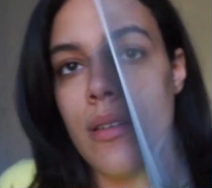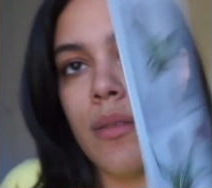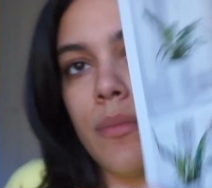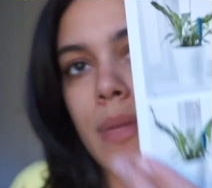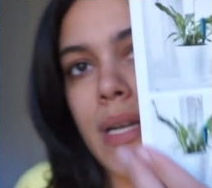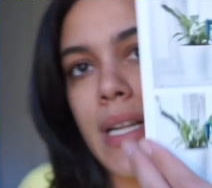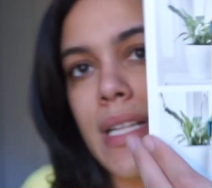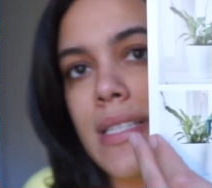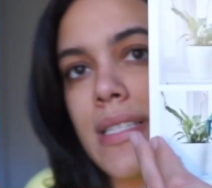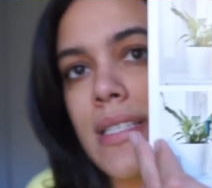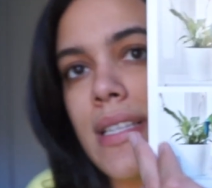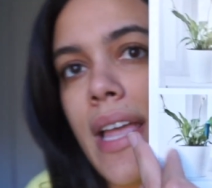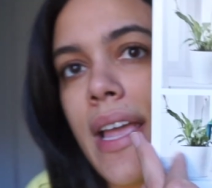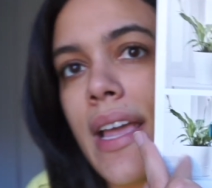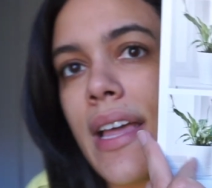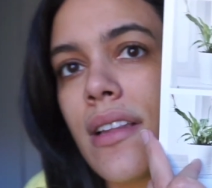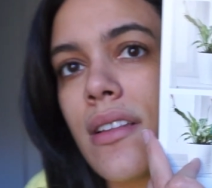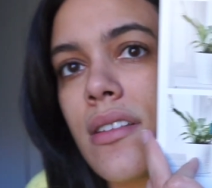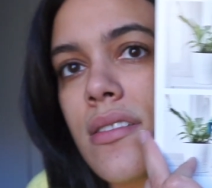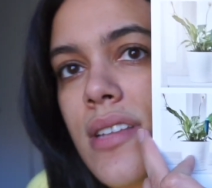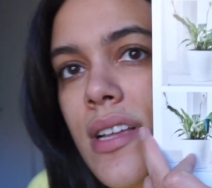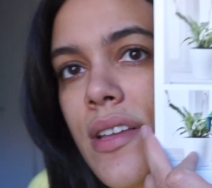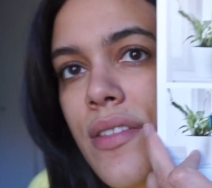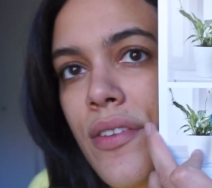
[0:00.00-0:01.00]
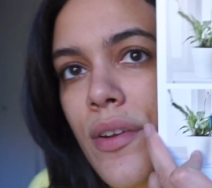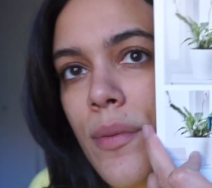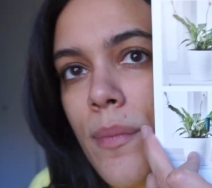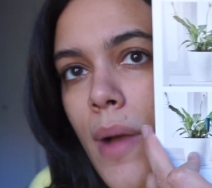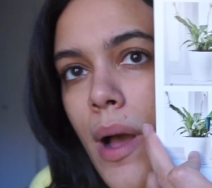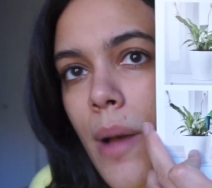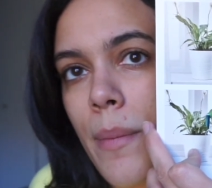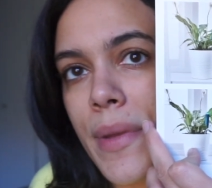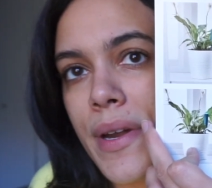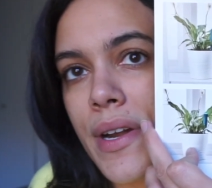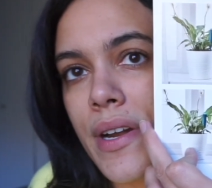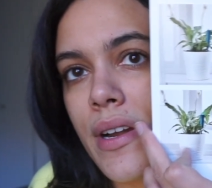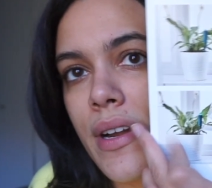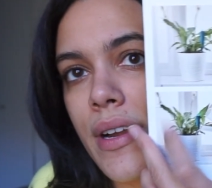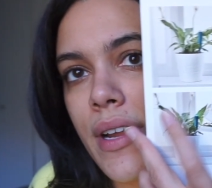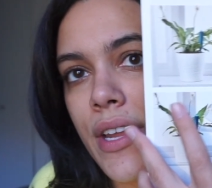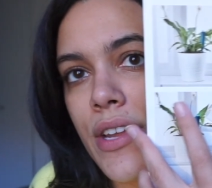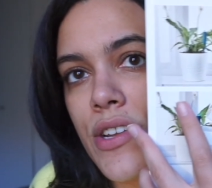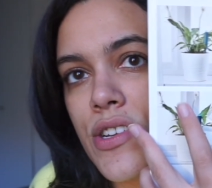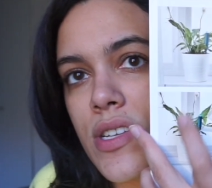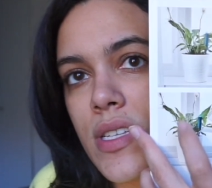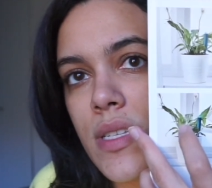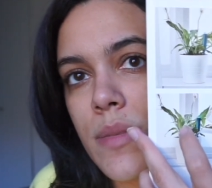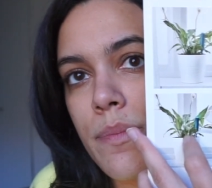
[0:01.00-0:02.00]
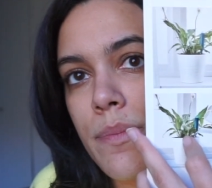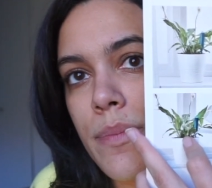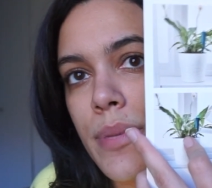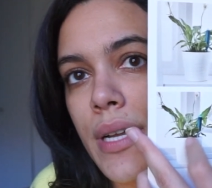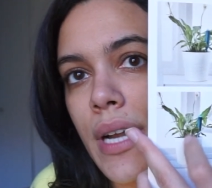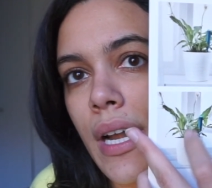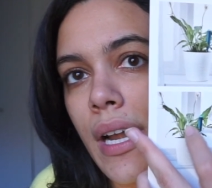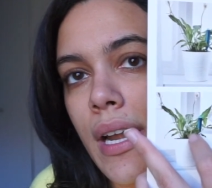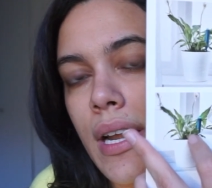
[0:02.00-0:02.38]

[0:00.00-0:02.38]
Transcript: But it's like, it looks like a thermometer, and you just put it